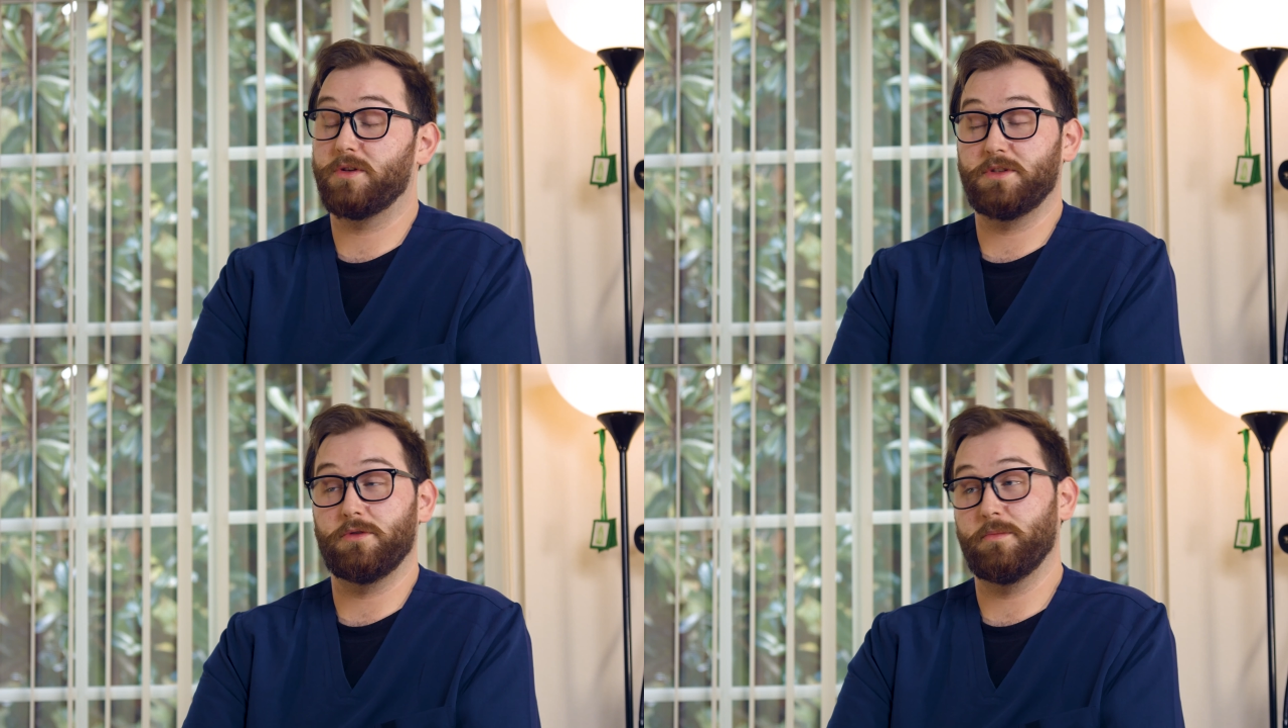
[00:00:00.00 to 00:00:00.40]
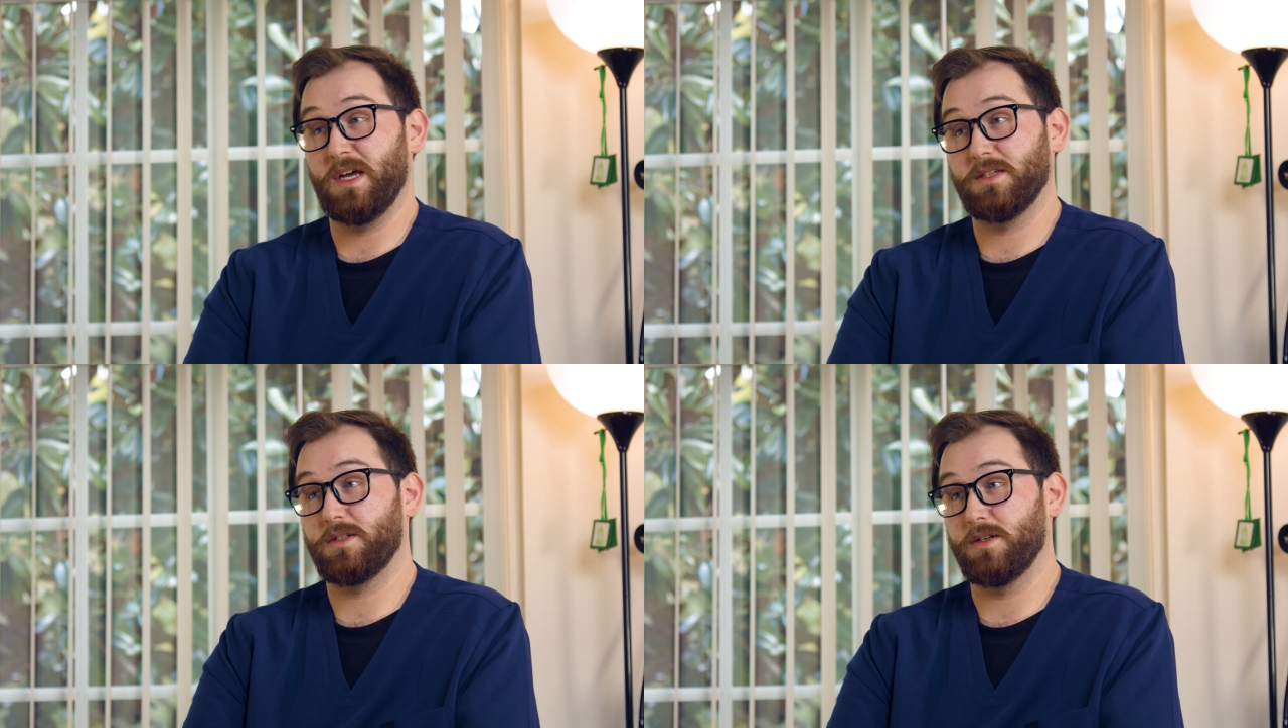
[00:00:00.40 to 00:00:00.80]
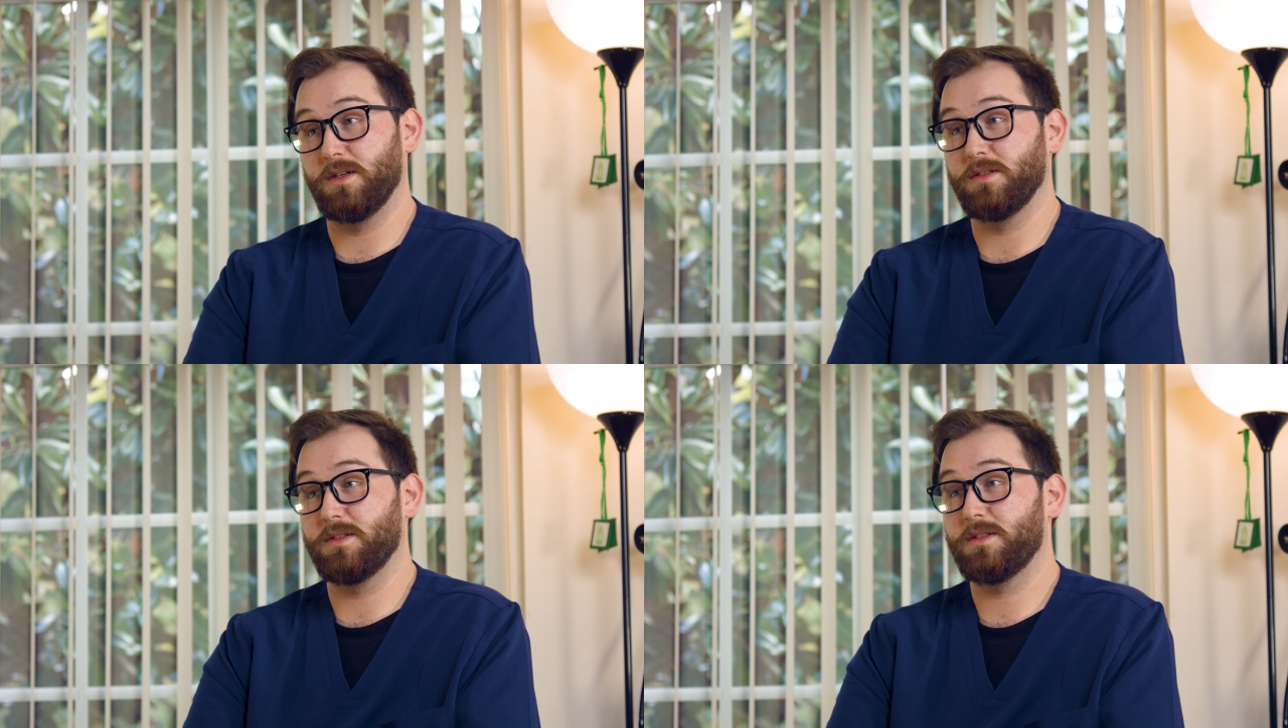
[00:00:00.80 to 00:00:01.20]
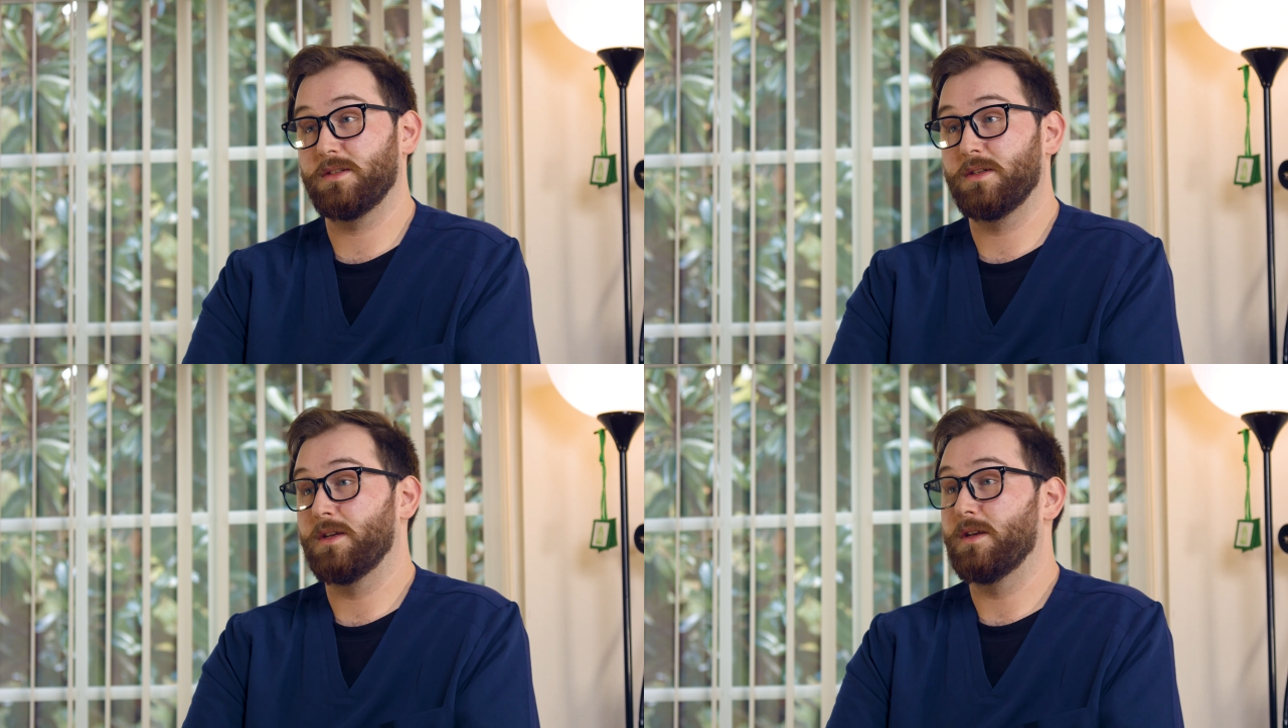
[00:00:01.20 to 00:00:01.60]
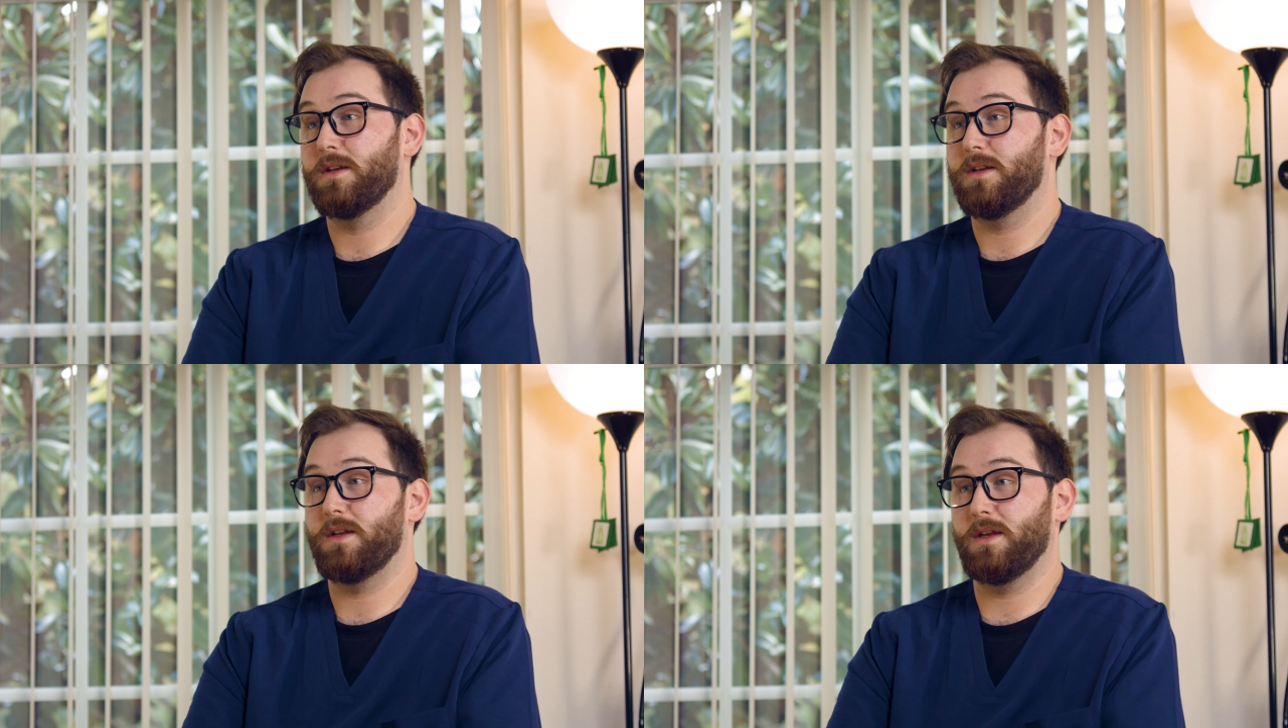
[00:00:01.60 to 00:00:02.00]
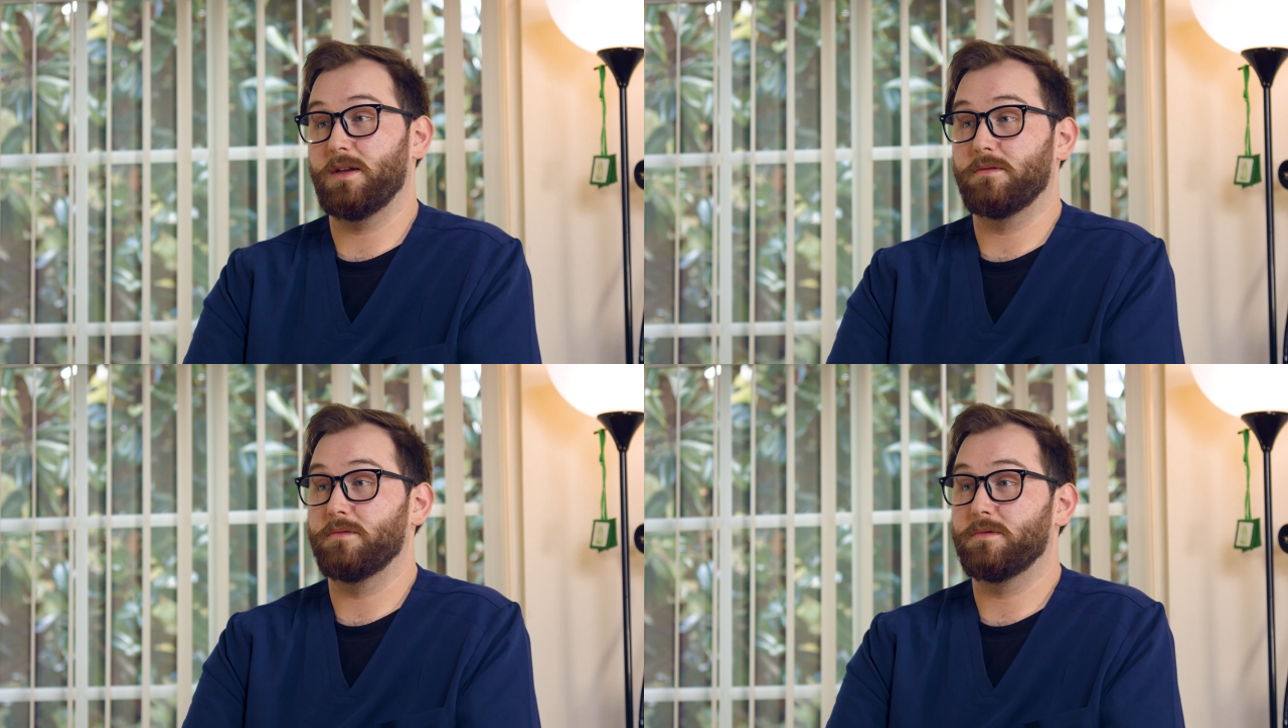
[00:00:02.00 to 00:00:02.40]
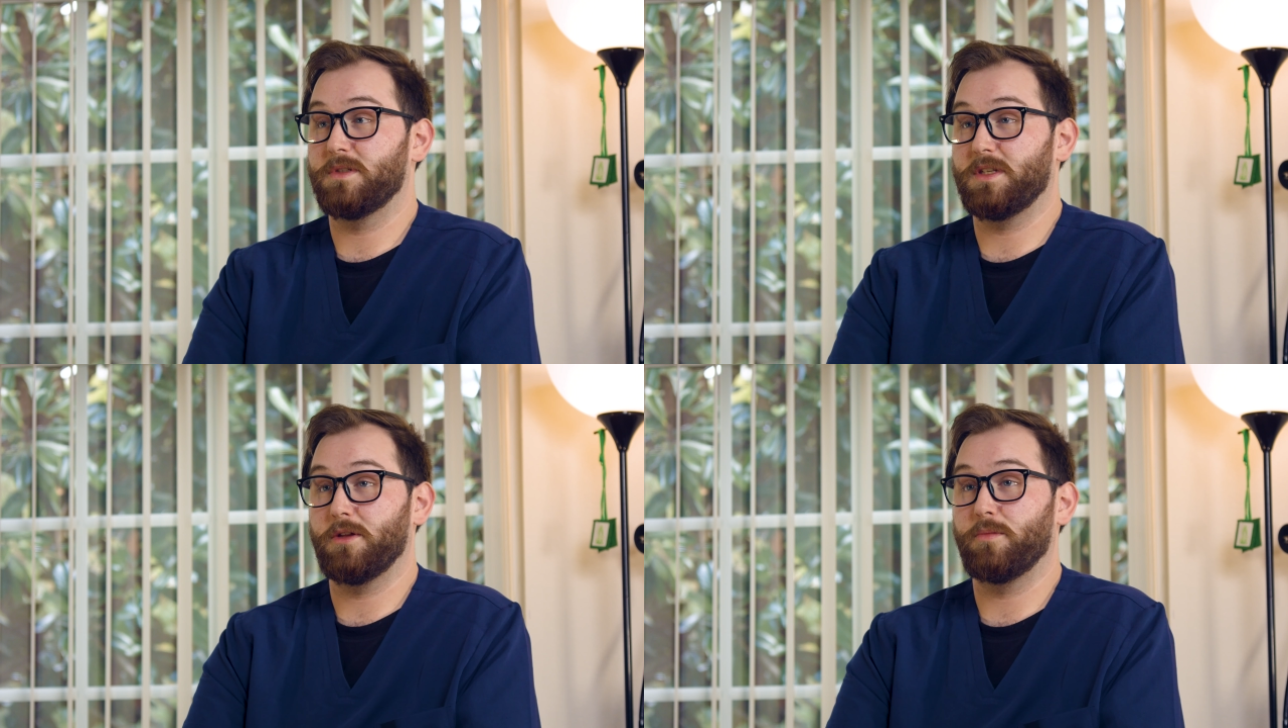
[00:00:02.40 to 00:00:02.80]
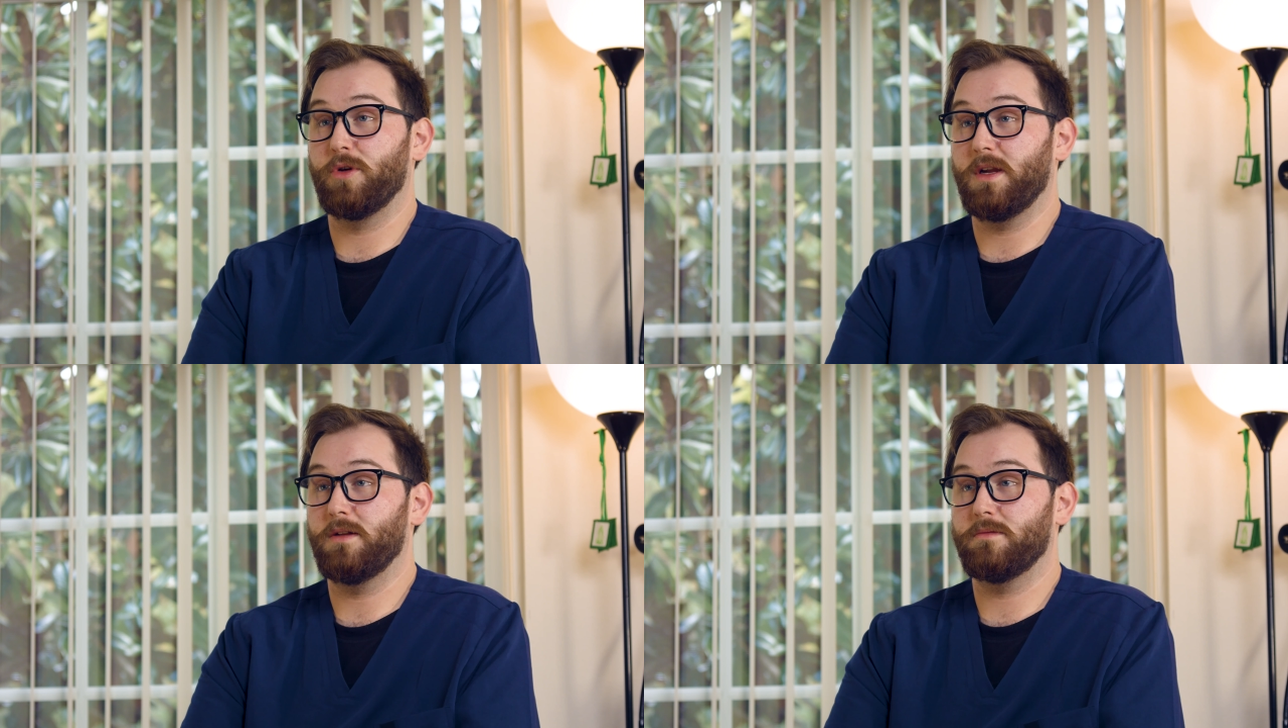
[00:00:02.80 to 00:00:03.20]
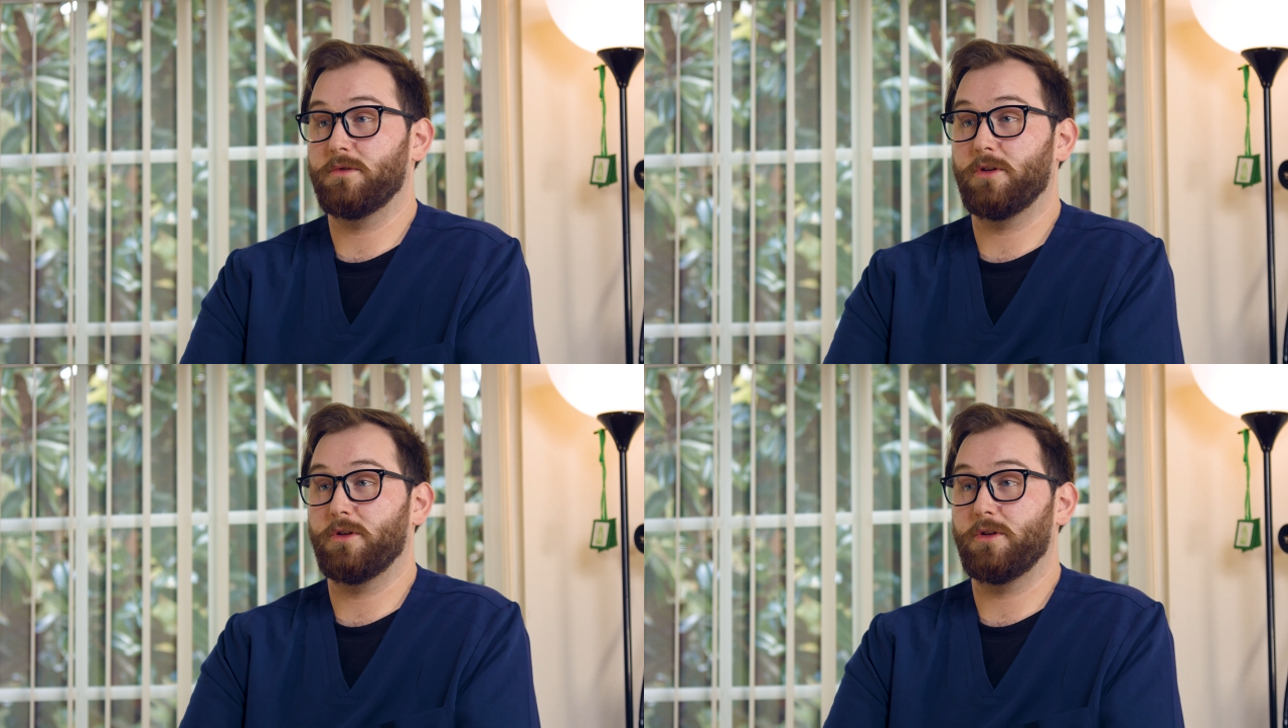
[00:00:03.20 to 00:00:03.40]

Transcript: pursue a master's, and celebrate